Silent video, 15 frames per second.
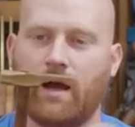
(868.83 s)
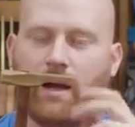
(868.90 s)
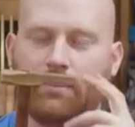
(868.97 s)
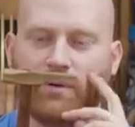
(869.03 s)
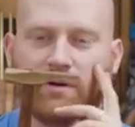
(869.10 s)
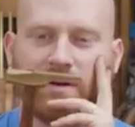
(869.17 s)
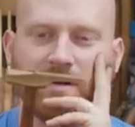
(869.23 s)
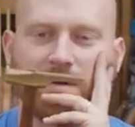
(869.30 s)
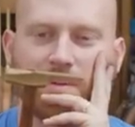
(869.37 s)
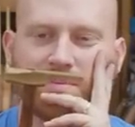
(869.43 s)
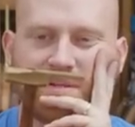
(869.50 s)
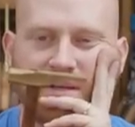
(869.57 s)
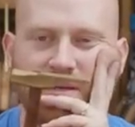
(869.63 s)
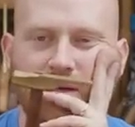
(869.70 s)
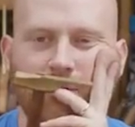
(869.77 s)
I put it on
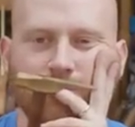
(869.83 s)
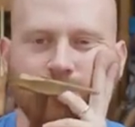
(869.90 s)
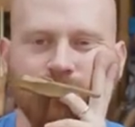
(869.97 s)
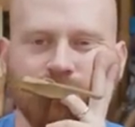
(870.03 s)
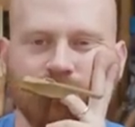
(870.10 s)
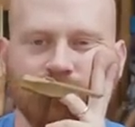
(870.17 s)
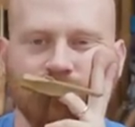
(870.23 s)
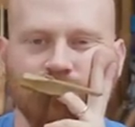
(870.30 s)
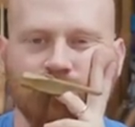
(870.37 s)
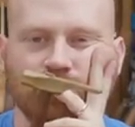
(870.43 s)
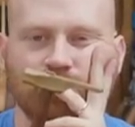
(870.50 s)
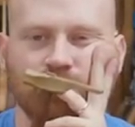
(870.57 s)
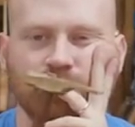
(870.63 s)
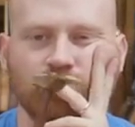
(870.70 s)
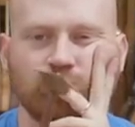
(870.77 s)
upside down.
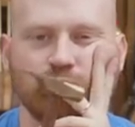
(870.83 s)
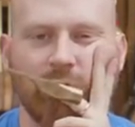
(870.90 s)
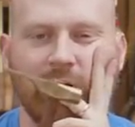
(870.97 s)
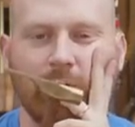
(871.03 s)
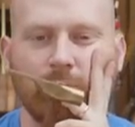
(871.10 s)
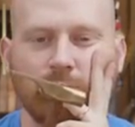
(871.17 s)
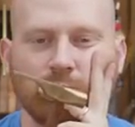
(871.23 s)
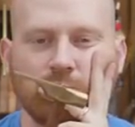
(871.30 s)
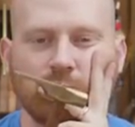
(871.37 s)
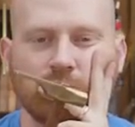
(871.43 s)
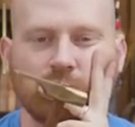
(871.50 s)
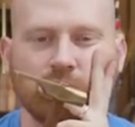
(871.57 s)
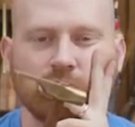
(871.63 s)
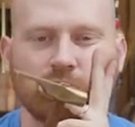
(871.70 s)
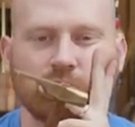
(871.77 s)
Well,
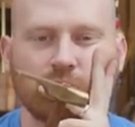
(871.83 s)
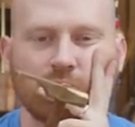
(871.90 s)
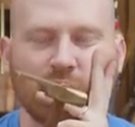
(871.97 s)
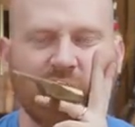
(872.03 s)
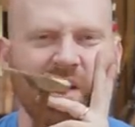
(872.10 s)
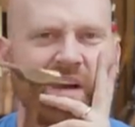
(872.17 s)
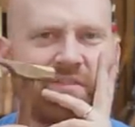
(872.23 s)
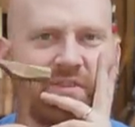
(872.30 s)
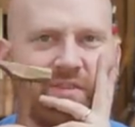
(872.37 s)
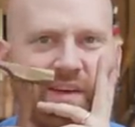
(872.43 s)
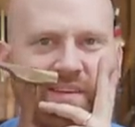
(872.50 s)
gonna have to